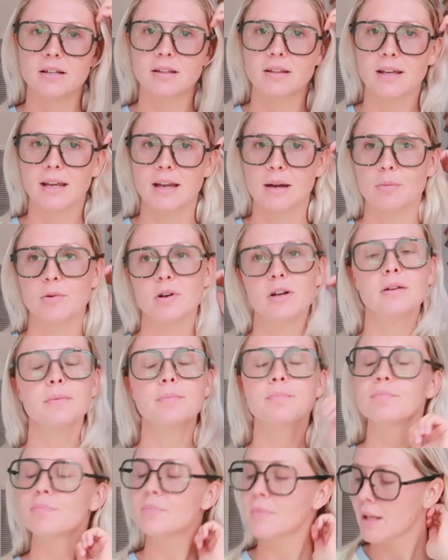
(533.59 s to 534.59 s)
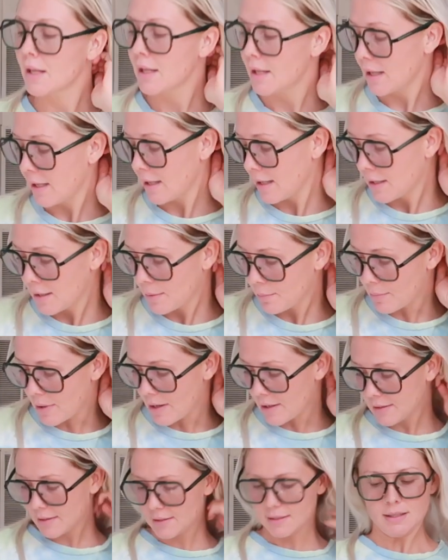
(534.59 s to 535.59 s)
the camera.
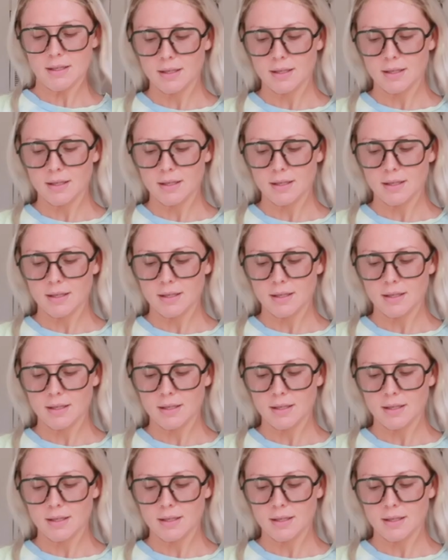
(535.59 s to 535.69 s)
But